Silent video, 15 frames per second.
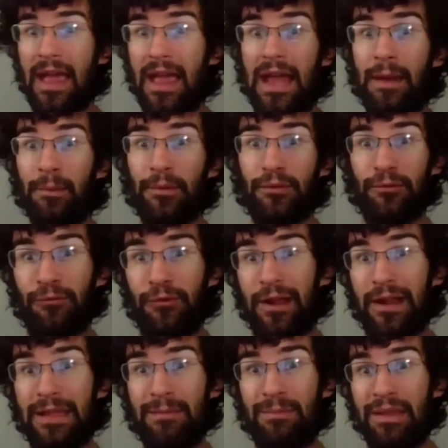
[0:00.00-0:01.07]
and it was
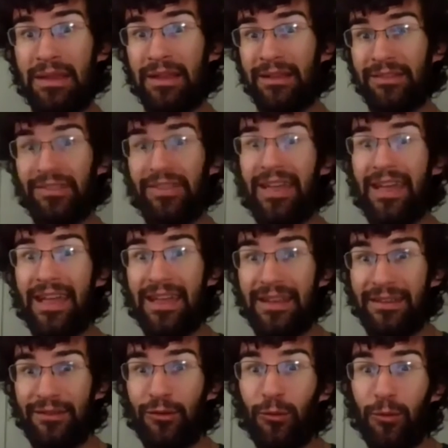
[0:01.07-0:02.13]
funny because like
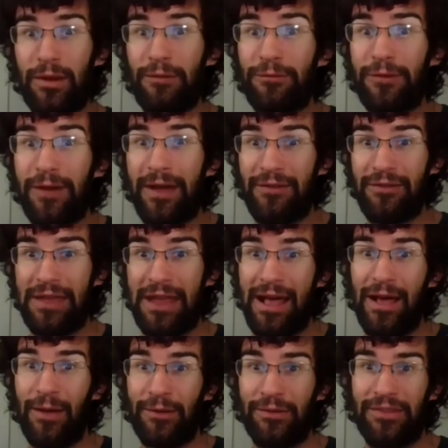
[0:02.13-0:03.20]
25
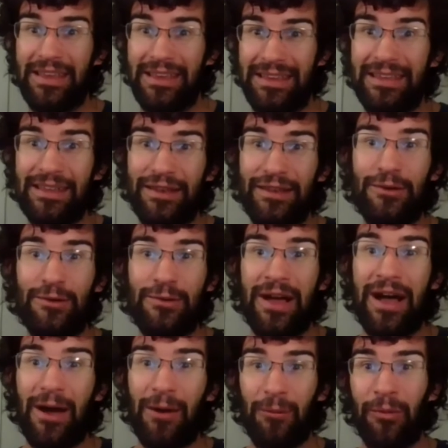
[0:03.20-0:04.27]
cows, like kid you
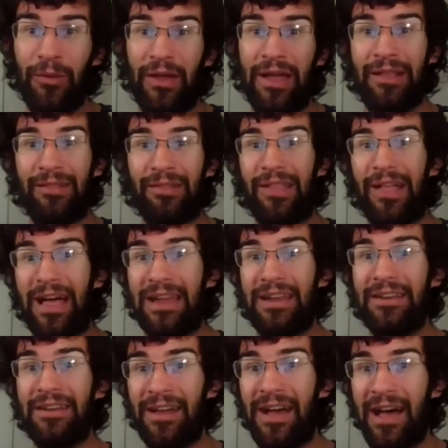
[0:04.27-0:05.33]
not, were like
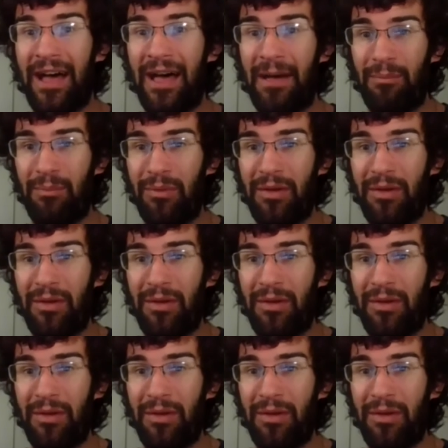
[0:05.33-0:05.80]
lined up